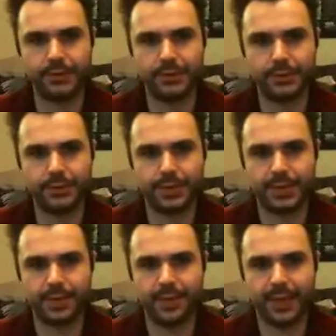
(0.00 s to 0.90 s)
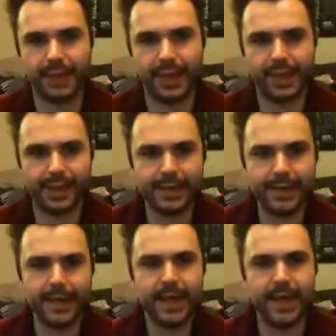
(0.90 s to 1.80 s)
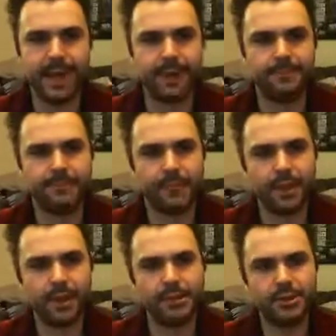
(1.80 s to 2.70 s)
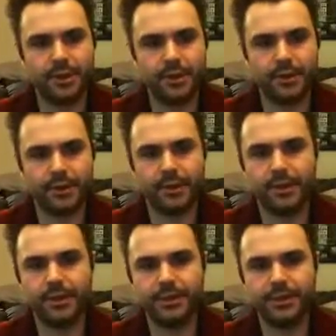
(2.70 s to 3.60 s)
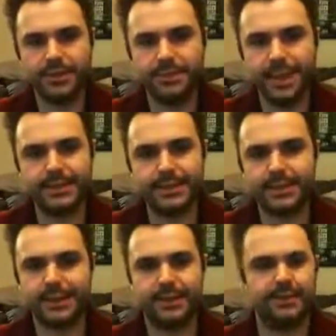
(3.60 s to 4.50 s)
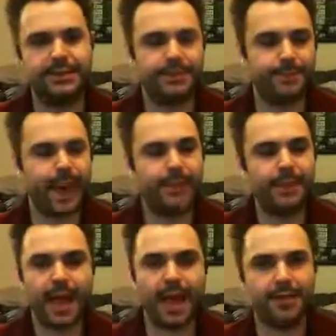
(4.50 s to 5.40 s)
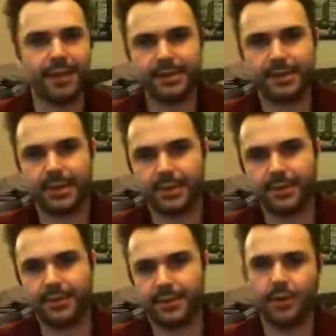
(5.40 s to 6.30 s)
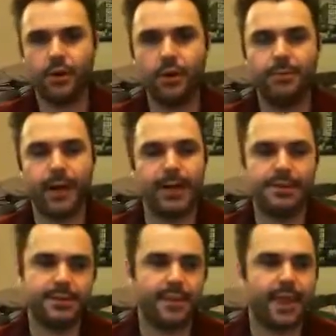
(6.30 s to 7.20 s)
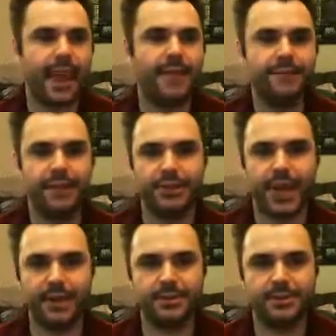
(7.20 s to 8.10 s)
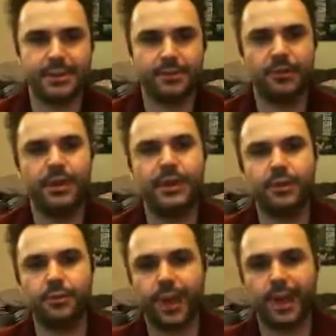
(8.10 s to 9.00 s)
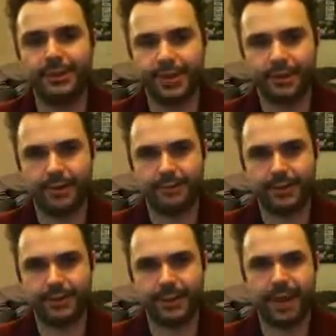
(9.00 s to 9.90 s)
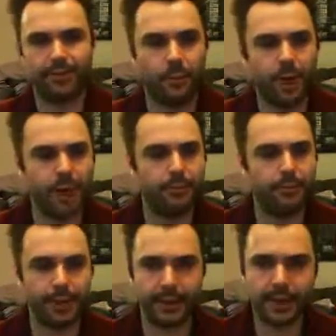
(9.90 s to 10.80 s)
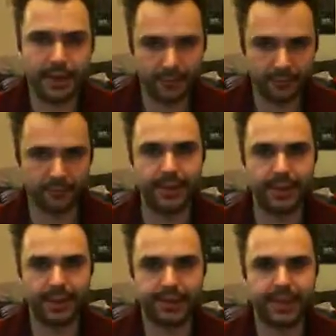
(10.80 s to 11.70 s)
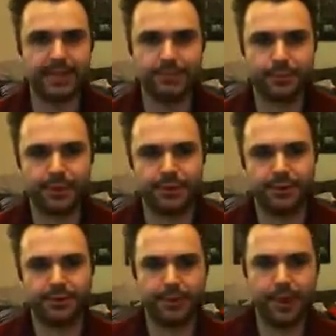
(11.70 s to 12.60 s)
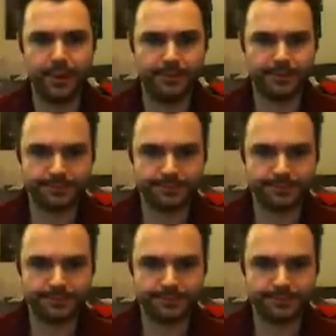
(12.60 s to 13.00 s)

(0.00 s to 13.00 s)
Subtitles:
into more detail about later. So just basically spamming out things like the Khorne bikes and Flesh Hounds is a really good way to generate Blood Tithe while putting really intense pressure on your opponent.